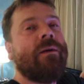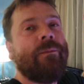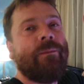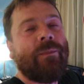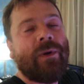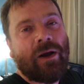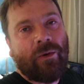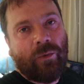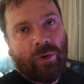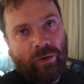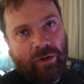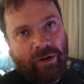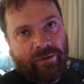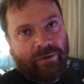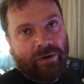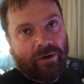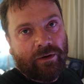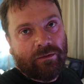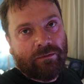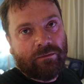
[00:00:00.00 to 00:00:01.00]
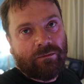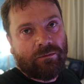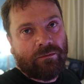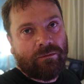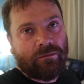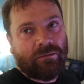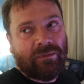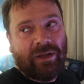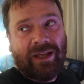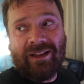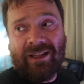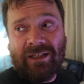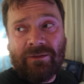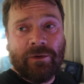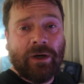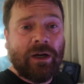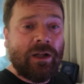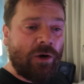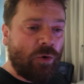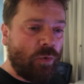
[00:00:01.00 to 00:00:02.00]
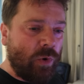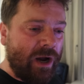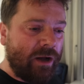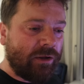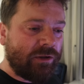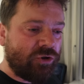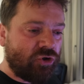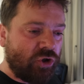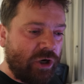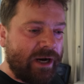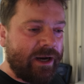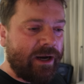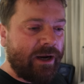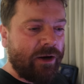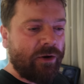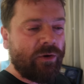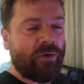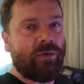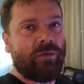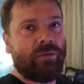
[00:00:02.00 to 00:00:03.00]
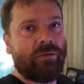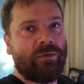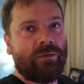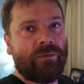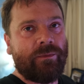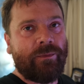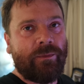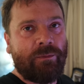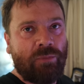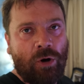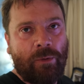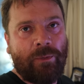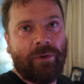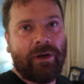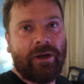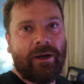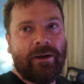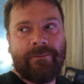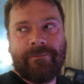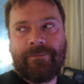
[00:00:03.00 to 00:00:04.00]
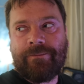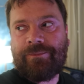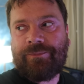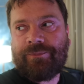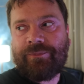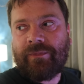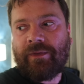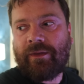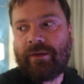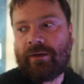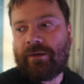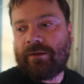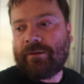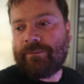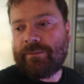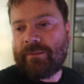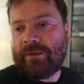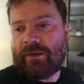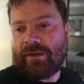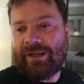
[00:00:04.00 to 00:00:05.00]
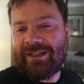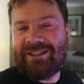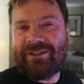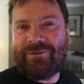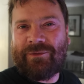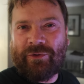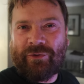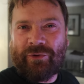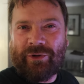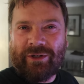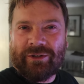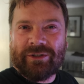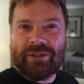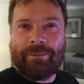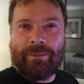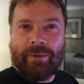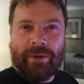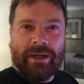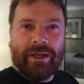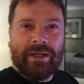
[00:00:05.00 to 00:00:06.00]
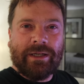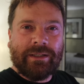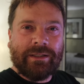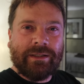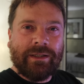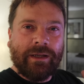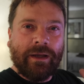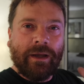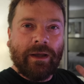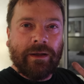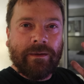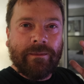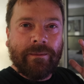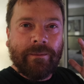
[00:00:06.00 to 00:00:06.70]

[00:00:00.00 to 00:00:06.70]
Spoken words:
but I will live here. At least for a little while to try it out properly. I just feel here's a place that